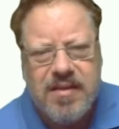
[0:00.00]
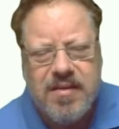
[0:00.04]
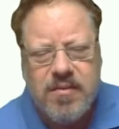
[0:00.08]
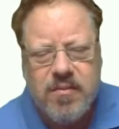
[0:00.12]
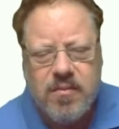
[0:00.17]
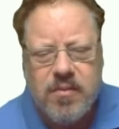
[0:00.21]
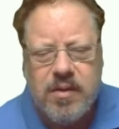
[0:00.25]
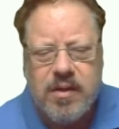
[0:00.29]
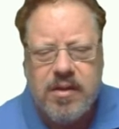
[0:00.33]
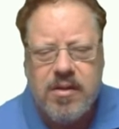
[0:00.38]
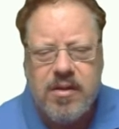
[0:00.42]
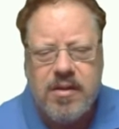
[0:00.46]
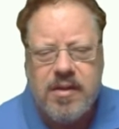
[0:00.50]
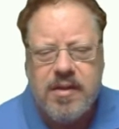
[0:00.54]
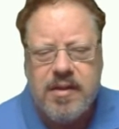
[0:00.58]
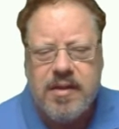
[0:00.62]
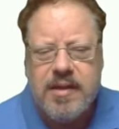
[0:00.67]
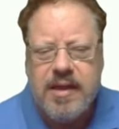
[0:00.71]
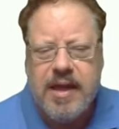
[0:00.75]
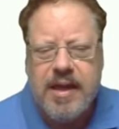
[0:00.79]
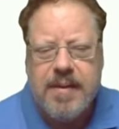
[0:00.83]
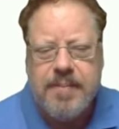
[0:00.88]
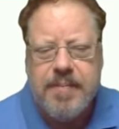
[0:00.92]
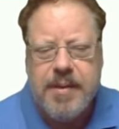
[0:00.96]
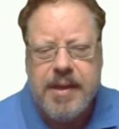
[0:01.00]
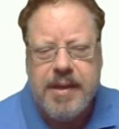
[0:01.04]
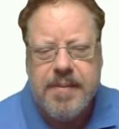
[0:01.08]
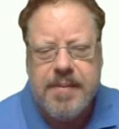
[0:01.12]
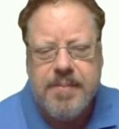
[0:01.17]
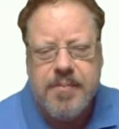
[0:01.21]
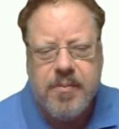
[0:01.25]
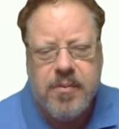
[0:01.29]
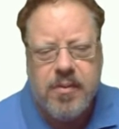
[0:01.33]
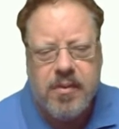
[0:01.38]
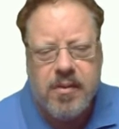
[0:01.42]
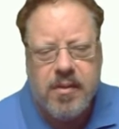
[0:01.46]
We could say
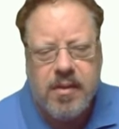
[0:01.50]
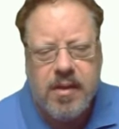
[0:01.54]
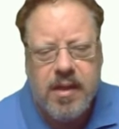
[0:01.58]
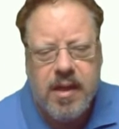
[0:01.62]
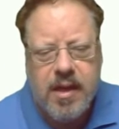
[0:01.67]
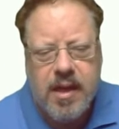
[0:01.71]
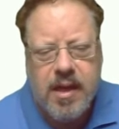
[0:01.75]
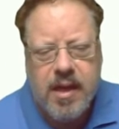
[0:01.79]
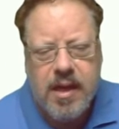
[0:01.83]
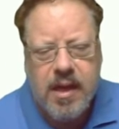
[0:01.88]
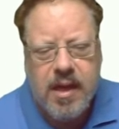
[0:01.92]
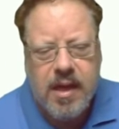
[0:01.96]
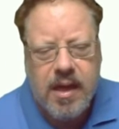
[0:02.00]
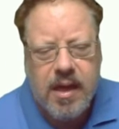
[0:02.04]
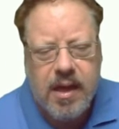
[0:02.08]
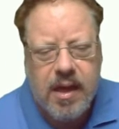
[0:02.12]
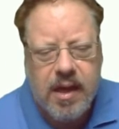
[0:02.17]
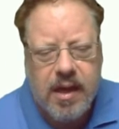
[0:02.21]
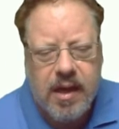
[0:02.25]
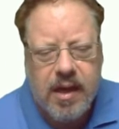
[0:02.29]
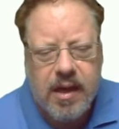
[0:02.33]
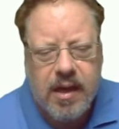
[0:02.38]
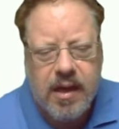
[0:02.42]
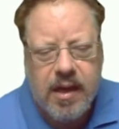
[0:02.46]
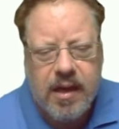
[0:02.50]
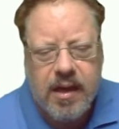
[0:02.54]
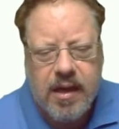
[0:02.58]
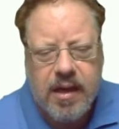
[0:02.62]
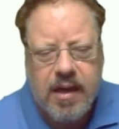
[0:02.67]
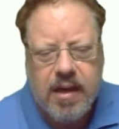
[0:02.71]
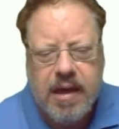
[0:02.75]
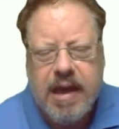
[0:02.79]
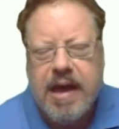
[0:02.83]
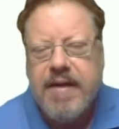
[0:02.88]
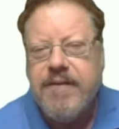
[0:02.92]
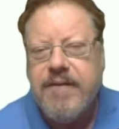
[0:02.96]
people
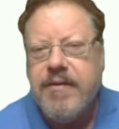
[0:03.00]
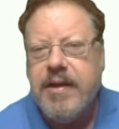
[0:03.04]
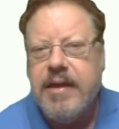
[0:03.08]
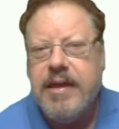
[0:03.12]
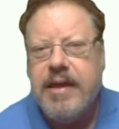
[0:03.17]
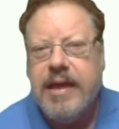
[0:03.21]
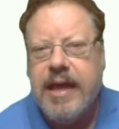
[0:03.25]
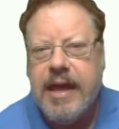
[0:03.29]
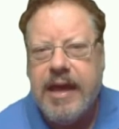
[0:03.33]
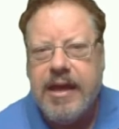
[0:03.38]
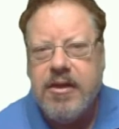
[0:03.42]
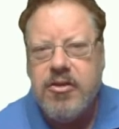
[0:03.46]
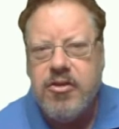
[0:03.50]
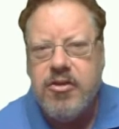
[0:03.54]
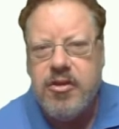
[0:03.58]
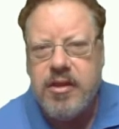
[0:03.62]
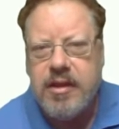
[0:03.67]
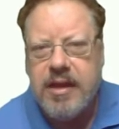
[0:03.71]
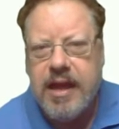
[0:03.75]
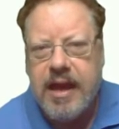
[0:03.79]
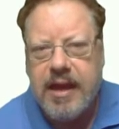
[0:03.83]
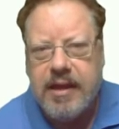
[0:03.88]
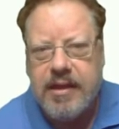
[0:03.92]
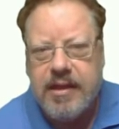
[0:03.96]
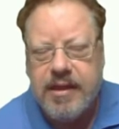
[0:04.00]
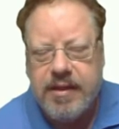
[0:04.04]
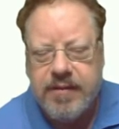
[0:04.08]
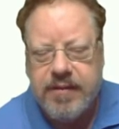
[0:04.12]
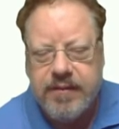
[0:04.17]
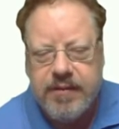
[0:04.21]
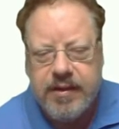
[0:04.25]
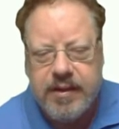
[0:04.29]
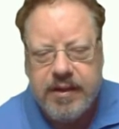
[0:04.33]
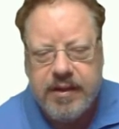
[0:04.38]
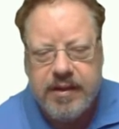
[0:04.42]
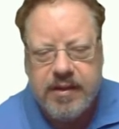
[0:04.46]
have engaged in
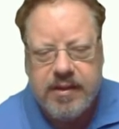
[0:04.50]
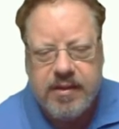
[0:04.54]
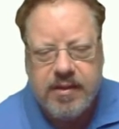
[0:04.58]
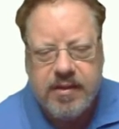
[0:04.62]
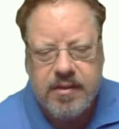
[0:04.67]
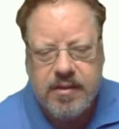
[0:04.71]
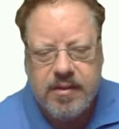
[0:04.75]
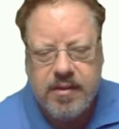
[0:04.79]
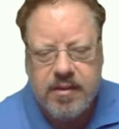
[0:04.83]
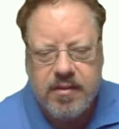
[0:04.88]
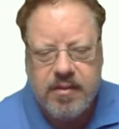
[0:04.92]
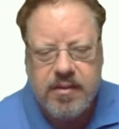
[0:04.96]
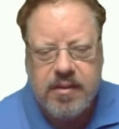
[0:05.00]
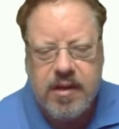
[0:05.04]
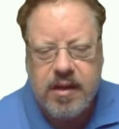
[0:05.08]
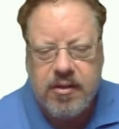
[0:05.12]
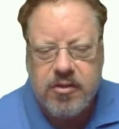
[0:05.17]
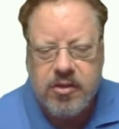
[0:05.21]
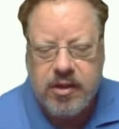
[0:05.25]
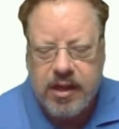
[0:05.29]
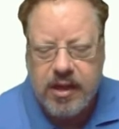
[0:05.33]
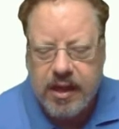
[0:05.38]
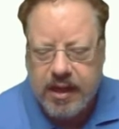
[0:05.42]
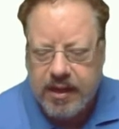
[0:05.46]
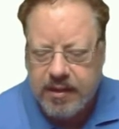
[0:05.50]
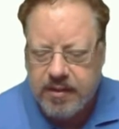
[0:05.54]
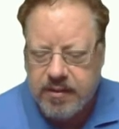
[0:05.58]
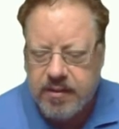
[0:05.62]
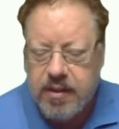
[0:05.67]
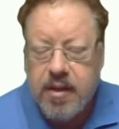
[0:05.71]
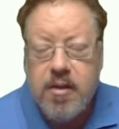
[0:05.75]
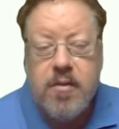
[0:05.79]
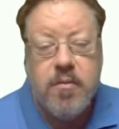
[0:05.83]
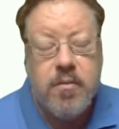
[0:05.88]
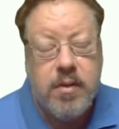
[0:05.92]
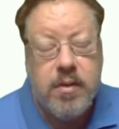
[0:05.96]
activities such as,
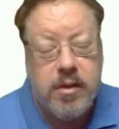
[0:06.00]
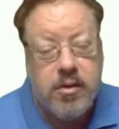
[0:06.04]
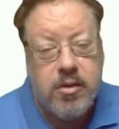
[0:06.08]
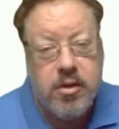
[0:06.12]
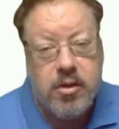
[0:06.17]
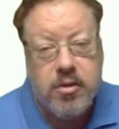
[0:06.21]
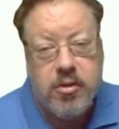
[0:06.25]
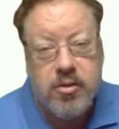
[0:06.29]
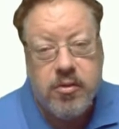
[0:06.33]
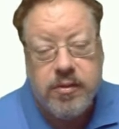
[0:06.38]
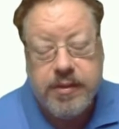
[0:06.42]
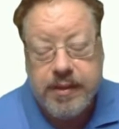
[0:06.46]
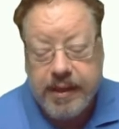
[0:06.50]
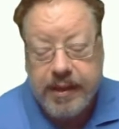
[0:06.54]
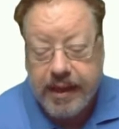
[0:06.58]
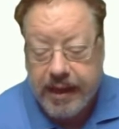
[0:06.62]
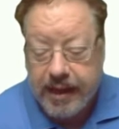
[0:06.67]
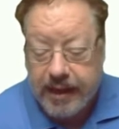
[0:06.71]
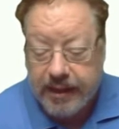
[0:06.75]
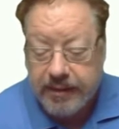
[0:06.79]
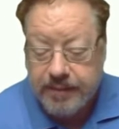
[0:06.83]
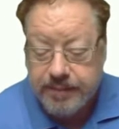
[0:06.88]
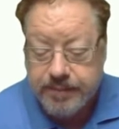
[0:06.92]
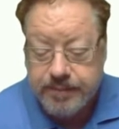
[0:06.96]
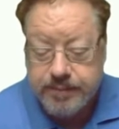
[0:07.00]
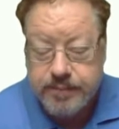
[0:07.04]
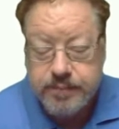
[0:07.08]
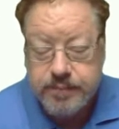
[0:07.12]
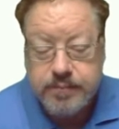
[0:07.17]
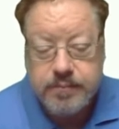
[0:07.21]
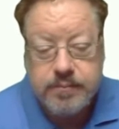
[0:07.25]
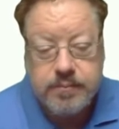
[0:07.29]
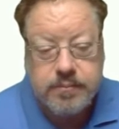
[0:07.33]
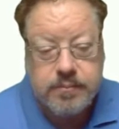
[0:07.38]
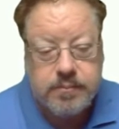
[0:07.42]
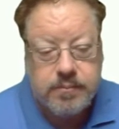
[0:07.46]
we could do that.
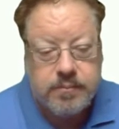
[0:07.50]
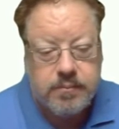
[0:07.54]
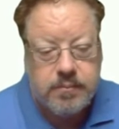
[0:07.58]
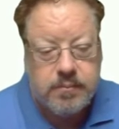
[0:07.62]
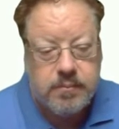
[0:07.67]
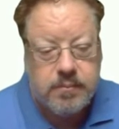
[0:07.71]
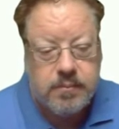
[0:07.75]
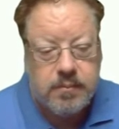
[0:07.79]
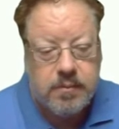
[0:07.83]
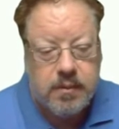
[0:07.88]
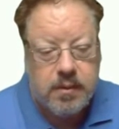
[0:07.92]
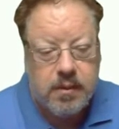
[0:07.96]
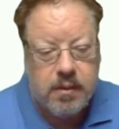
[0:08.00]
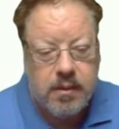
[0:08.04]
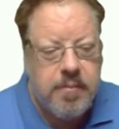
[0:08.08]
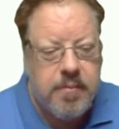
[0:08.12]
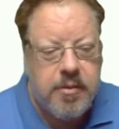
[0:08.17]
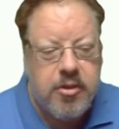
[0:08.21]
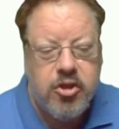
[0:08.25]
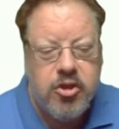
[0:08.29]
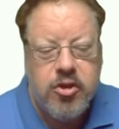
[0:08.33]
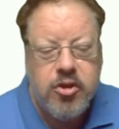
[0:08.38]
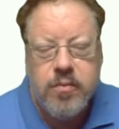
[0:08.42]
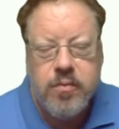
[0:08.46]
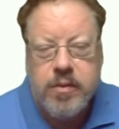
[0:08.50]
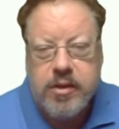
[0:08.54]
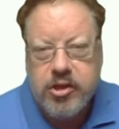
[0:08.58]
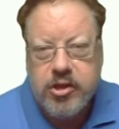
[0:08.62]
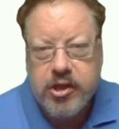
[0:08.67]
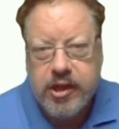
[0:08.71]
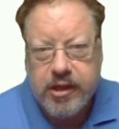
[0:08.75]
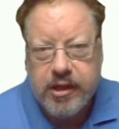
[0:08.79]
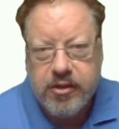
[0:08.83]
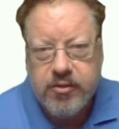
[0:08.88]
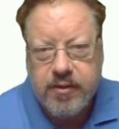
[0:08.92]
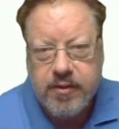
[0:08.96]
But should we
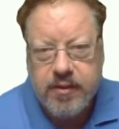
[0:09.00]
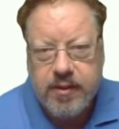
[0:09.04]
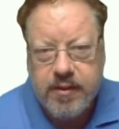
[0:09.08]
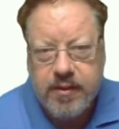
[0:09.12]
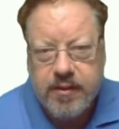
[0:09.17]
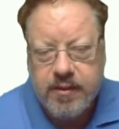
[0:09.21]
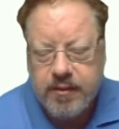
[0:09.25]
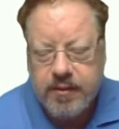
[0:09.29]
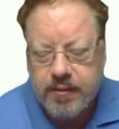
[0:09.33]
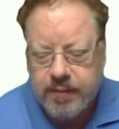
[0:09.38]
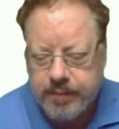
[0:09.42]
change this?